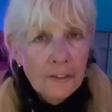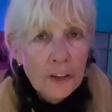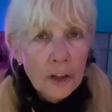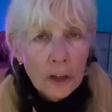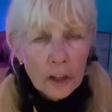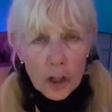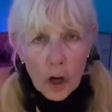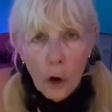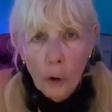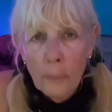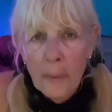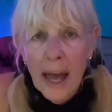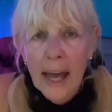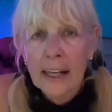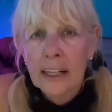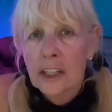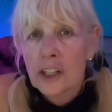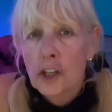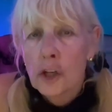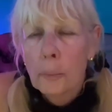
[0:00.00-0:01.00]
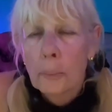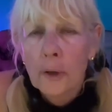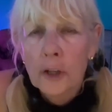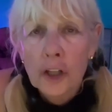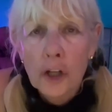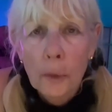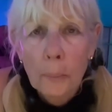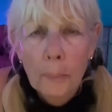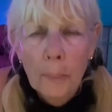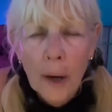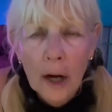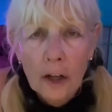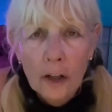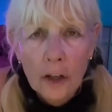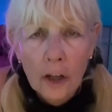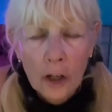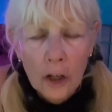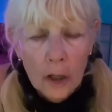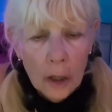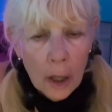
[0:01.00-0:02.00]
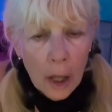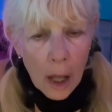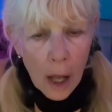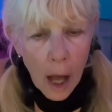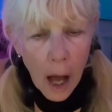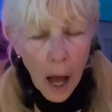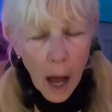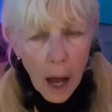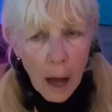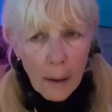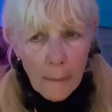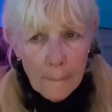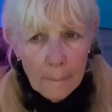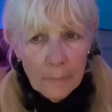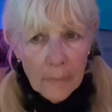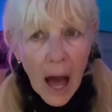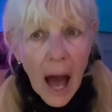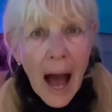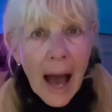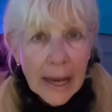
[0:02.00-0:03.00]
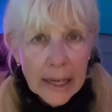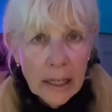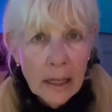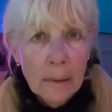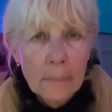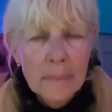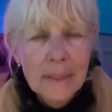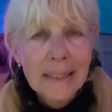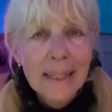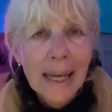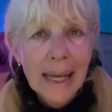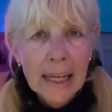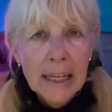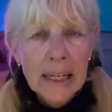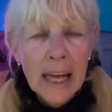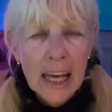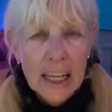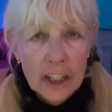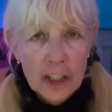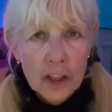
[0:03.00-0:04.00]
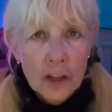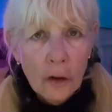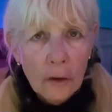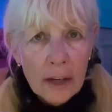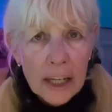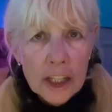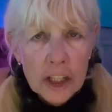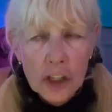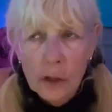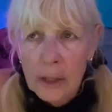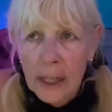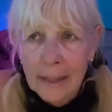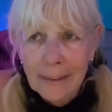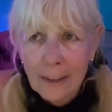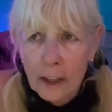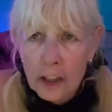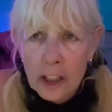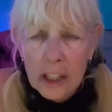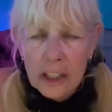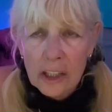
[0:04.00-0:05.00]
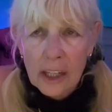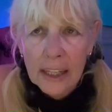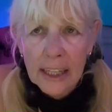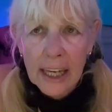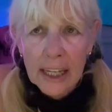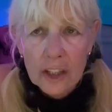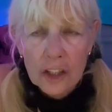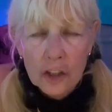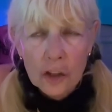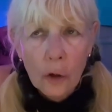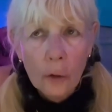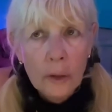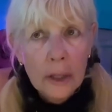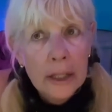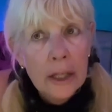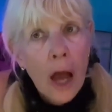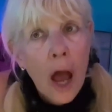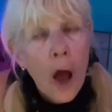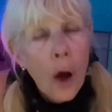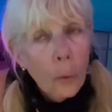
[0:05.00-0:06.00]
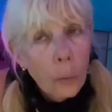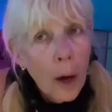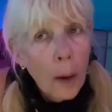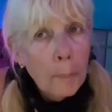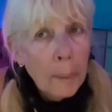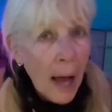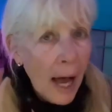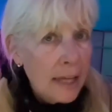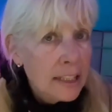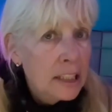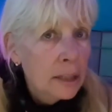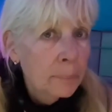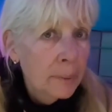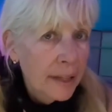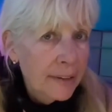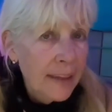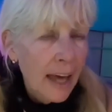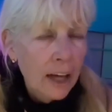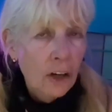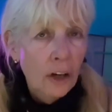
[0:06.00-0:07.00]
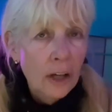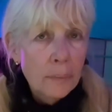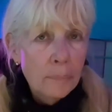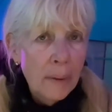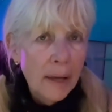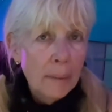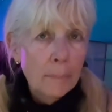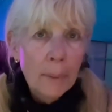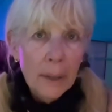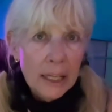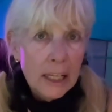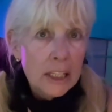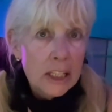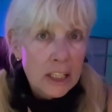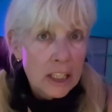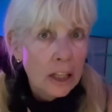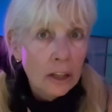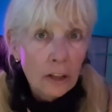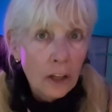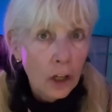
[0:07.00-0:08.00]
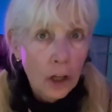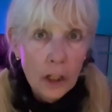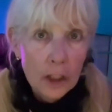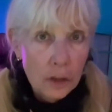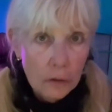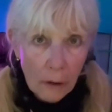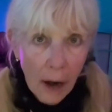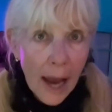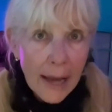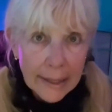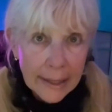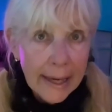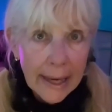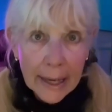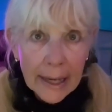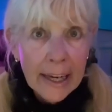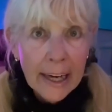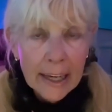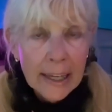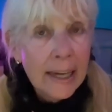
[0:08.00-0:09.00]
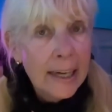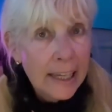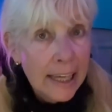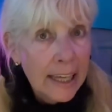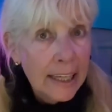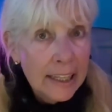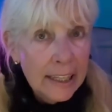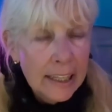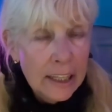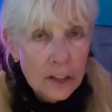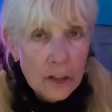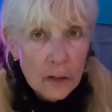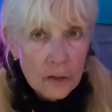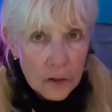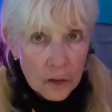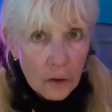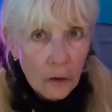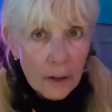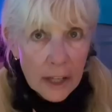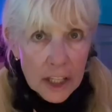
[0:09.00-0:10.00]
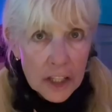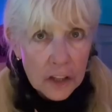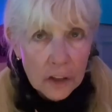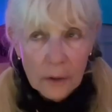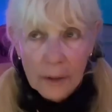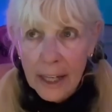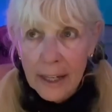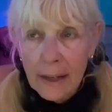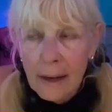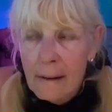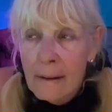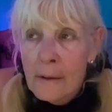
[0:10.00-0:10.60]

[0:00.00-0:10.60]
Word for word: a nomad and you put your barter items in a storage unit, they're just going to get stolen. Well, possibly they could be, but it's still a good try to get it and get it in your storage unit.